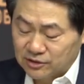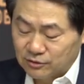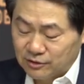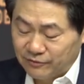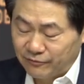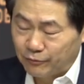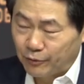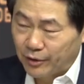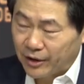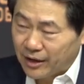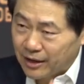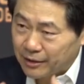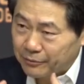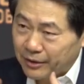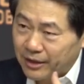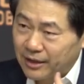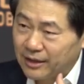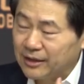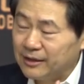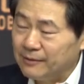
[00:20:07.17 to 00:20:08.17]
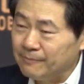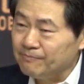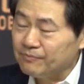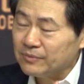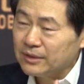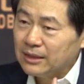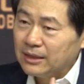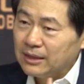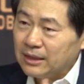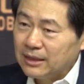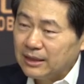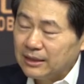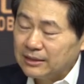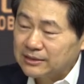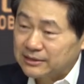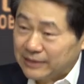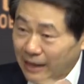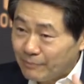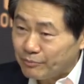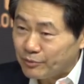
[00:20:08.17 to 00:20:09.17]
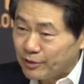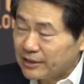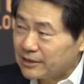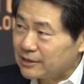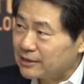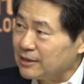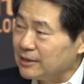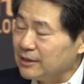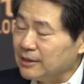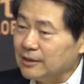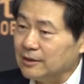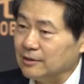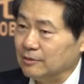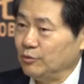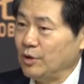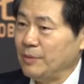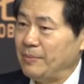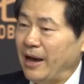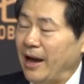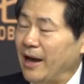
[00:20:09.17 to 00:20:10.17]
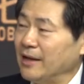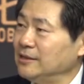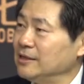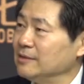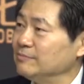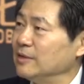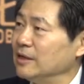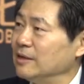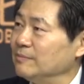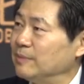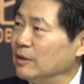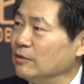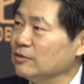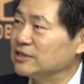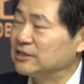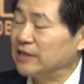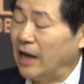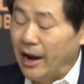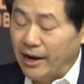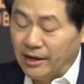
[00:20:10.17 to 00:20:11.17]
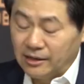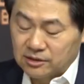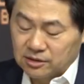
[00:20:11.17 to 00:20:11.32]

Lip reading: So if we are really separate, we may end up both dying.